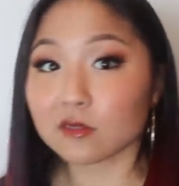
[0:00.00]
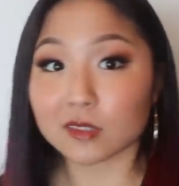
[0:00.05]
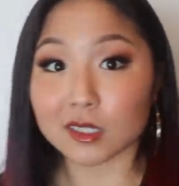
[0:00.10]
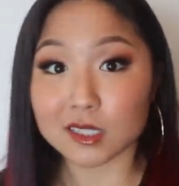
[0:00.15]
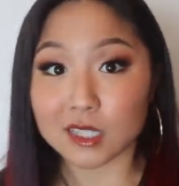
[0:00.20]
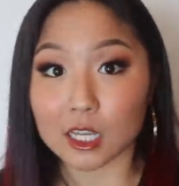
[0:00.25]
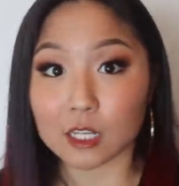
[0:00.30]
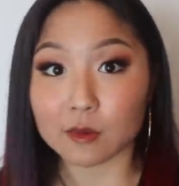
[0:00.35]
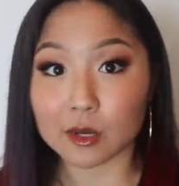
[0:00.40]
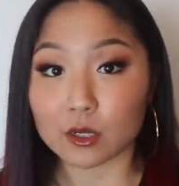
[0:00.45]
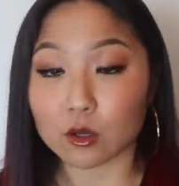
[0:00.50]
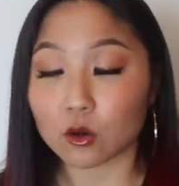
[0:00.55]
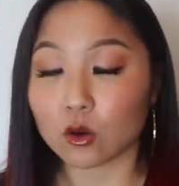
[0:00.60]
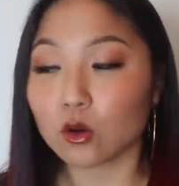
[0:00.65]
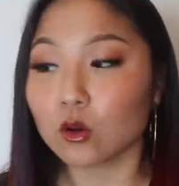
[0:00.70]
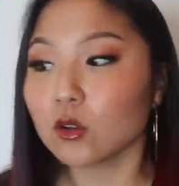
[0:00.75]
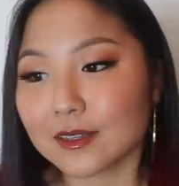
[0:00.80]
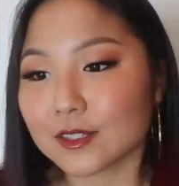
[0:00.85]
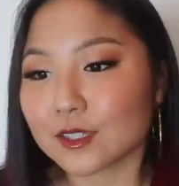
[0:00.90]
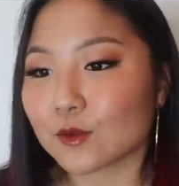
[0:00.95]
That's kind of my
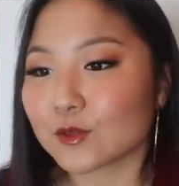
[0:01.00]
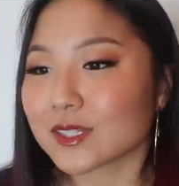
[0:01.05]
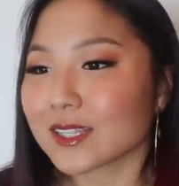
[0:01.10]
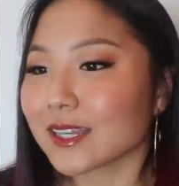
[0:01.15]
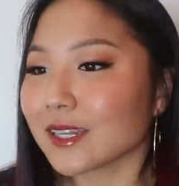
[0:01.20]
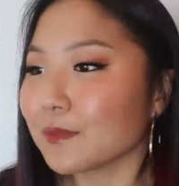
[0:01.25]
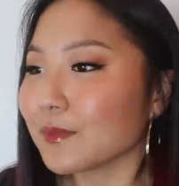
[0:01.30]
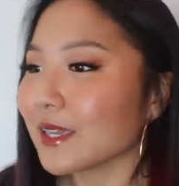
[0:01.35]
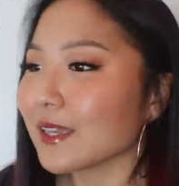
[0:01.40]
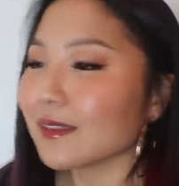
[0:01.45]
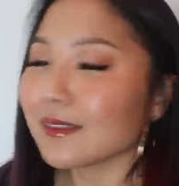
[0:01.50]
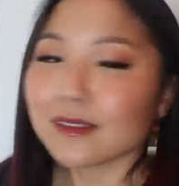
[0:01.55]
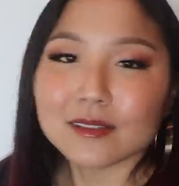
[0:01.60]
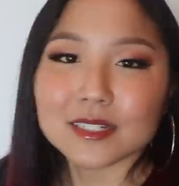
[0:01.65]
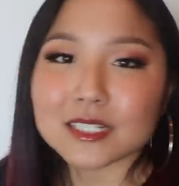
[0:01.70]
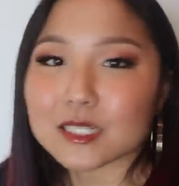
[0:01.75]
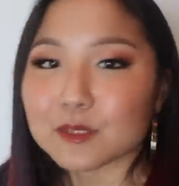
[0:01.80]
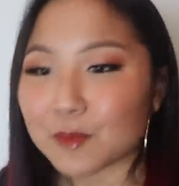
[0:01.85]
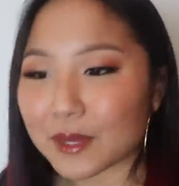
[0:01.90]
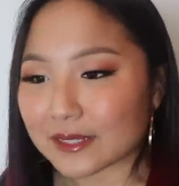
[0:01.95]
goal. So it's going to be a little
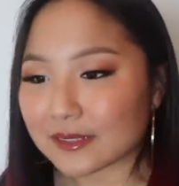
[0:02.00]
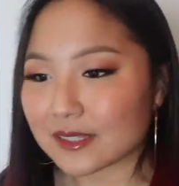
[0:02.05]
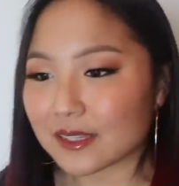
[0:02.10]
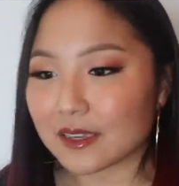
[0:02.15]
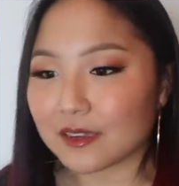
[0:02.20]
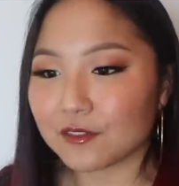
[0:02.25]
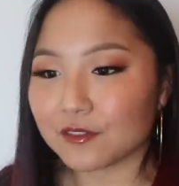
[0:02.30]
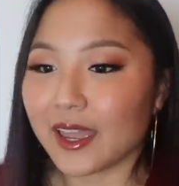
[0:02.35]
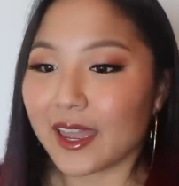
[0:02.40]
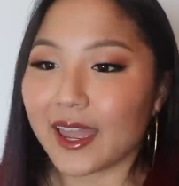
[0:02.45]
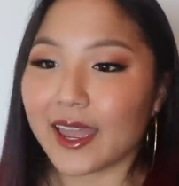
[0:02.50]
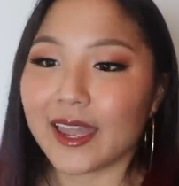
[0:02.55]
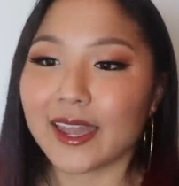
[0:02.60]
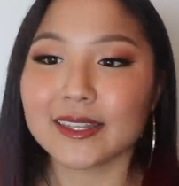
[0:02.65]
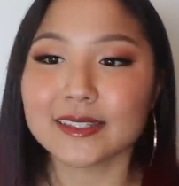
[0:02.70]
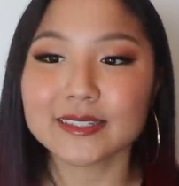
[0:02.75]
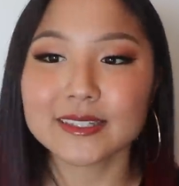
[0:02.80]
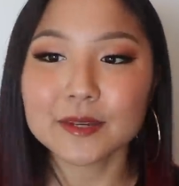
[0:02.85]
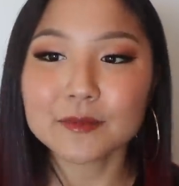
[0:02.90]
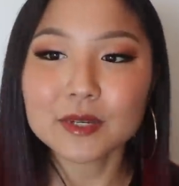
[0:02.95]
expensive,
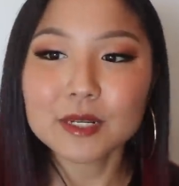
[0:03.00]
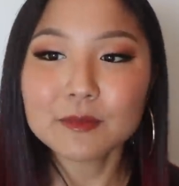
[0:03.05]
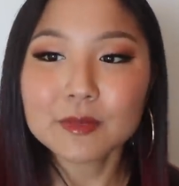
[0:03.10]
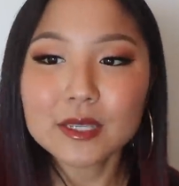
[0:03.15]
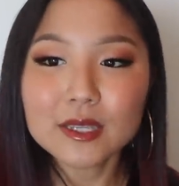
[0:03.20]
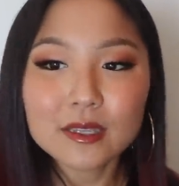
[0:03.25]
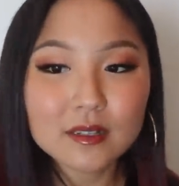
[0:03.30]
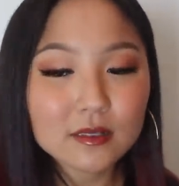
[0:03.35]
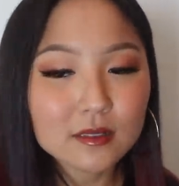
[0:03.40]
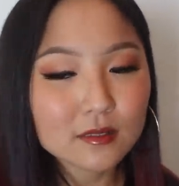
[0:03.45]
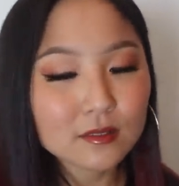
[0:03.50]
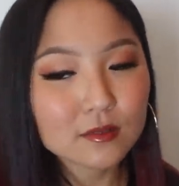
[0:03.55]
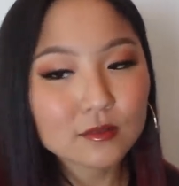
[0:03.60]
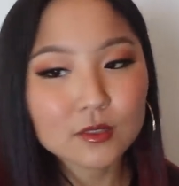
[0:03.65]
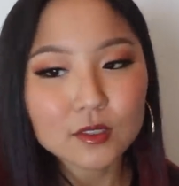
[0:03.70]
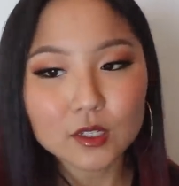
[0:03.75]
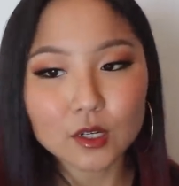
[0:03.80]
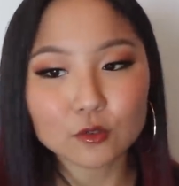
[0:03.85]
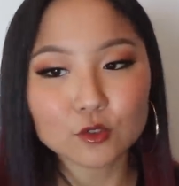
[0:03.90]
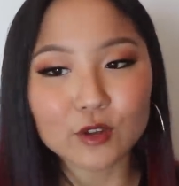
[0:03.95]
and I'm going to be,
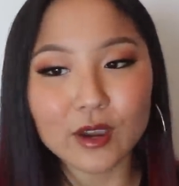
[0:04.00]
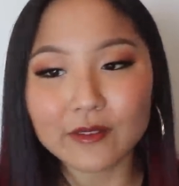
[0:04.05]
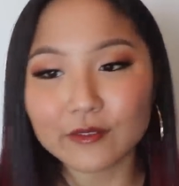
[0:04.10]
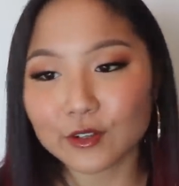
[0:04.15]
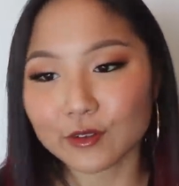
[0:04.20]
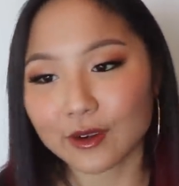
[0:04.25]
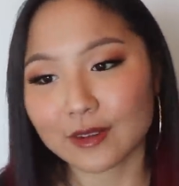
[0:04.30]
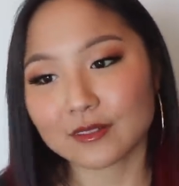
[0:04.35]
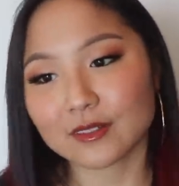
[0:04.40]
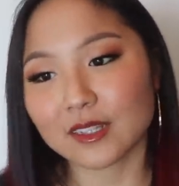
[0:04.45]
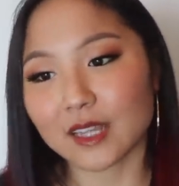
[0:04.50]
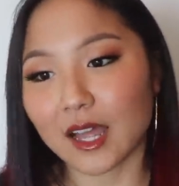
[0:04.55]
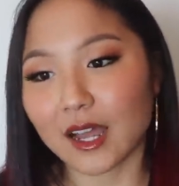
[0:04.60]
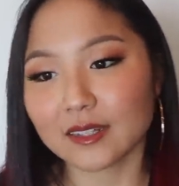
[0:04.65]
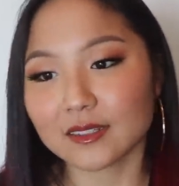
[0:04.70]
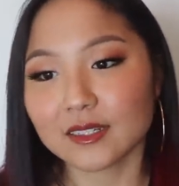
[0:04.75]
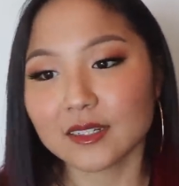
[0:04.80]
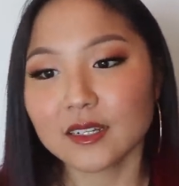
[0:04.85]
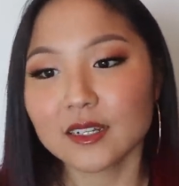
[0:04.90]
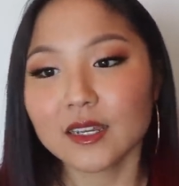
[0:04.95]
you know, driving around a
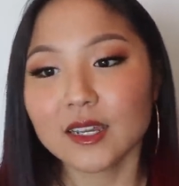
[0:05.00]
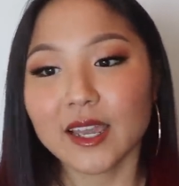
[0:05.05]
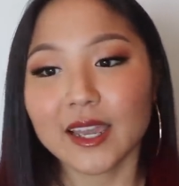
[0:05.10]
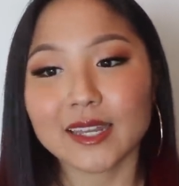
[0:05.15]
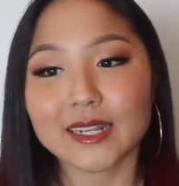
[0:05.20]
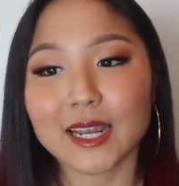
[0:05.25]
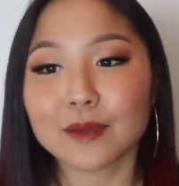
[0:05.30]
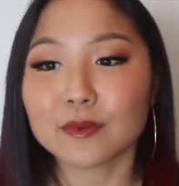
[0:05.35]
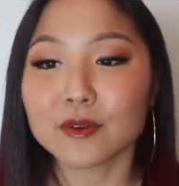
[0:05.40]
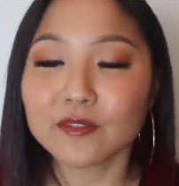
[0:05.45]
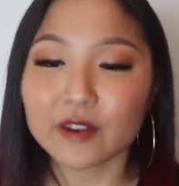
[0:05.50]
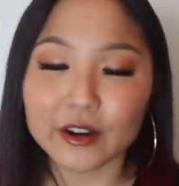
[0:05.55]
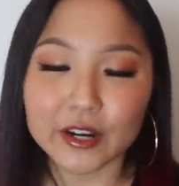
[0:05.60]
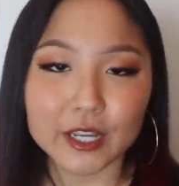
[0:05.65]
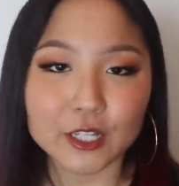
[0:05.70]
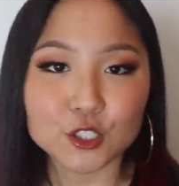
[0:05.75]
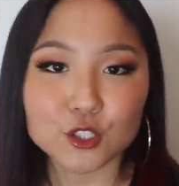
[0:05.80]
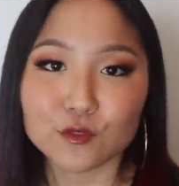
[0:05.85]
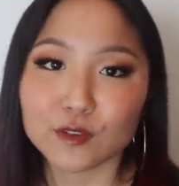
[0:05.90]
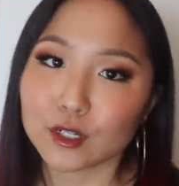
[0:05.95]
lot, and I'm a very
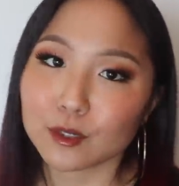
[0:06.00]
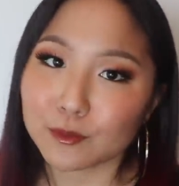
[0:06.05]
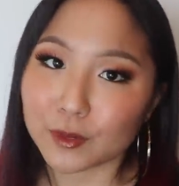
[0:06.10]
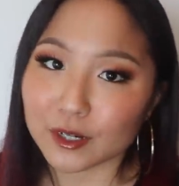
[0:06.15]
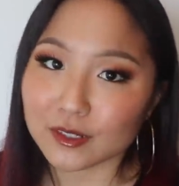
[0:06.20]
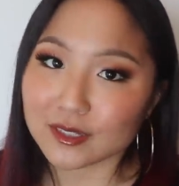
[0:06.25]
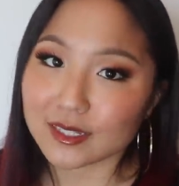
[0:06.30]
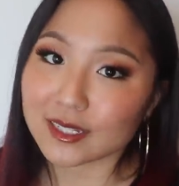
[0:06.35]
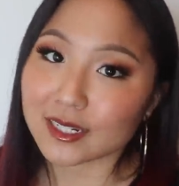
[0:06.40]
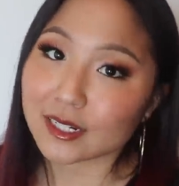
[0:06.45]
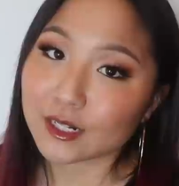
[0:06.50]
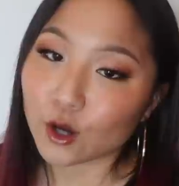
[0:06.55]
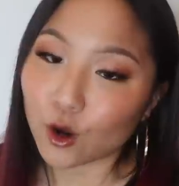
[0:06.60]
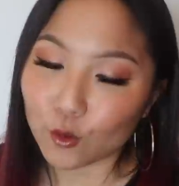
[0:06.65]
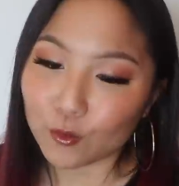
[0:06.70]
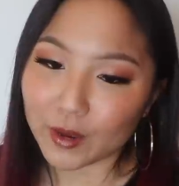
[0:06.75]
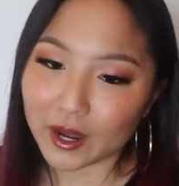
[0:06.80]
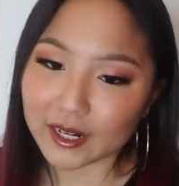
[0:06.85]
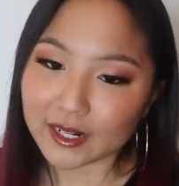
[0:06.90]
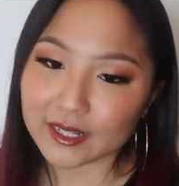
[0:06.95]
introverted person and a
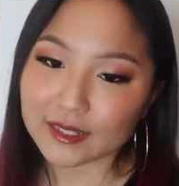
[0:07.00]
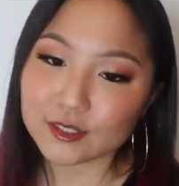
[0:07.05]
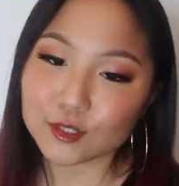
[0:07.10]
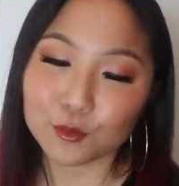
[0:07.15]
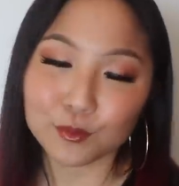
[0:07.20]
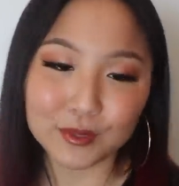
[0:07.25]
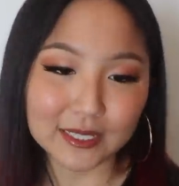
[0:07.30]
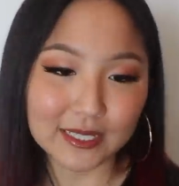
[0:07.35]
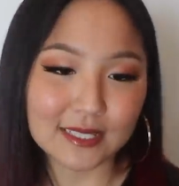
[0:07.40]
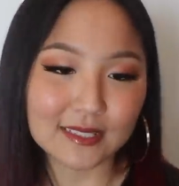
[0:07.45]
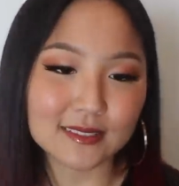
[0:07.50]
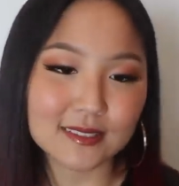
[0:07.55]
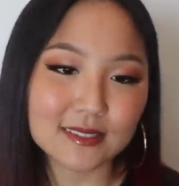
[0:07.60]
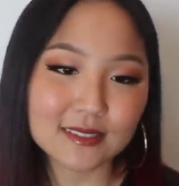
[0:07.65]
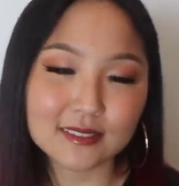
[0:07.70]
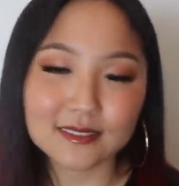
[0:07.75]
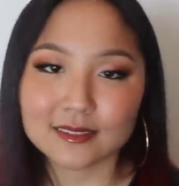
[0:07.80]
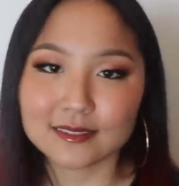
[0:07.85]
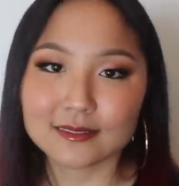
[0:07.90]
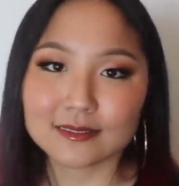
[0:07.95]
homebody, so please
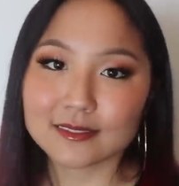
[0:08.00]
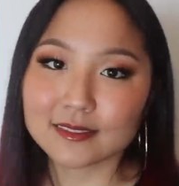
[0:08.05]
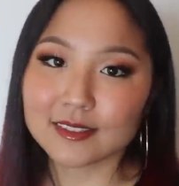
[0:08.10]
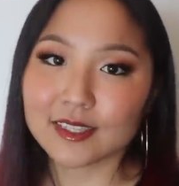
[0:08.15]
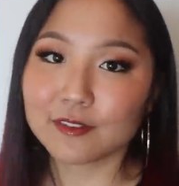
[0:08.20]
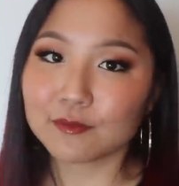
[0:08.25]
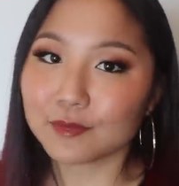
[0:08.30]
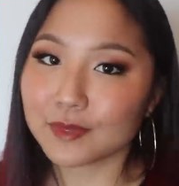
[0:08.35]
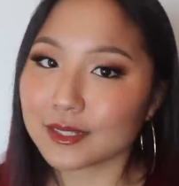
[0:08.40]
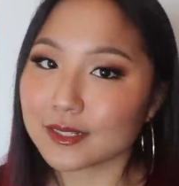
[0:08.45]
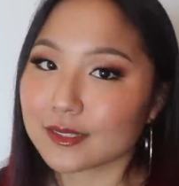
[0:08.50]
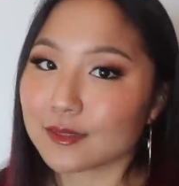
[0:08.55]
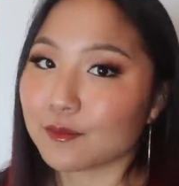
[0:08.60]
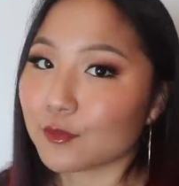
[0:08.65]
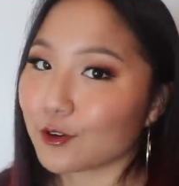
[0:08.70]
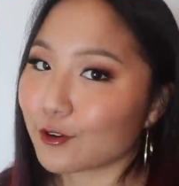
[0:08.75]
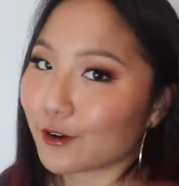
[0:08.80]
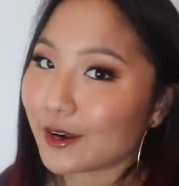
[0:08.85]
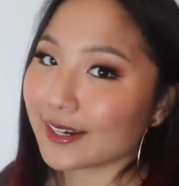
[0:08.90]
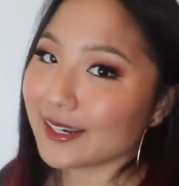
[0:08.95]
give me some
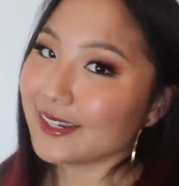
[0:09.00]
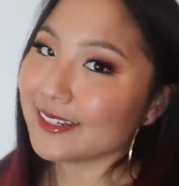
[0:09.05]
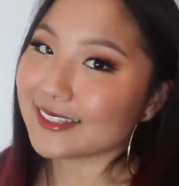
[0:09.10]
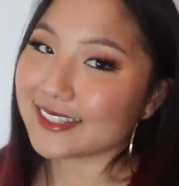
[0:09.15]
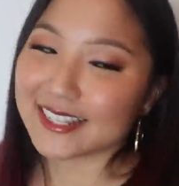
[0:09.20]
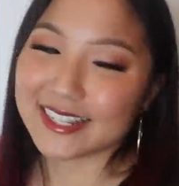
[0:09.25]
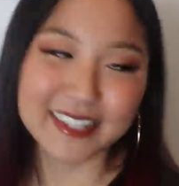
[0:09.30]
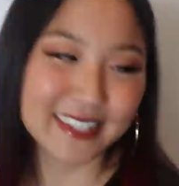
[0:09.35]
credit.